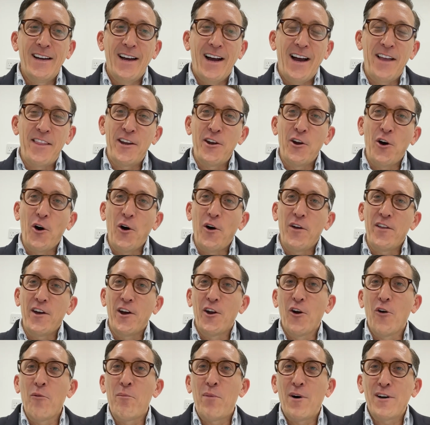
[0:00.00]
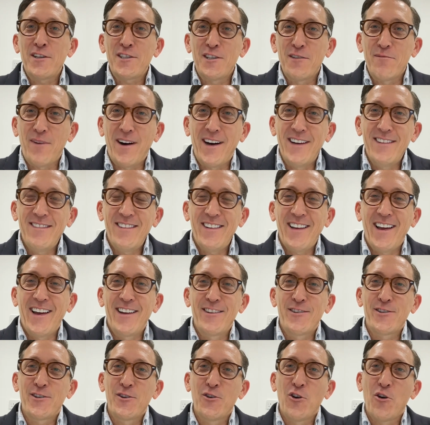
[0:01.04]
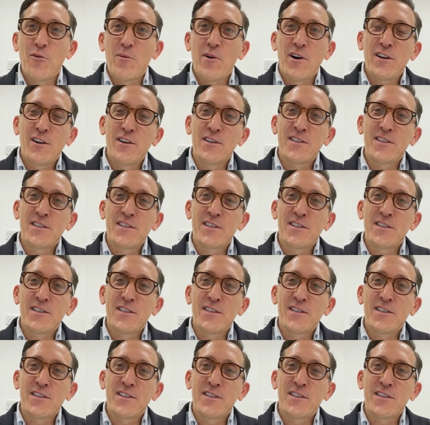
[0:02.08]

And then an old boss of mine, Adrian Hallmark,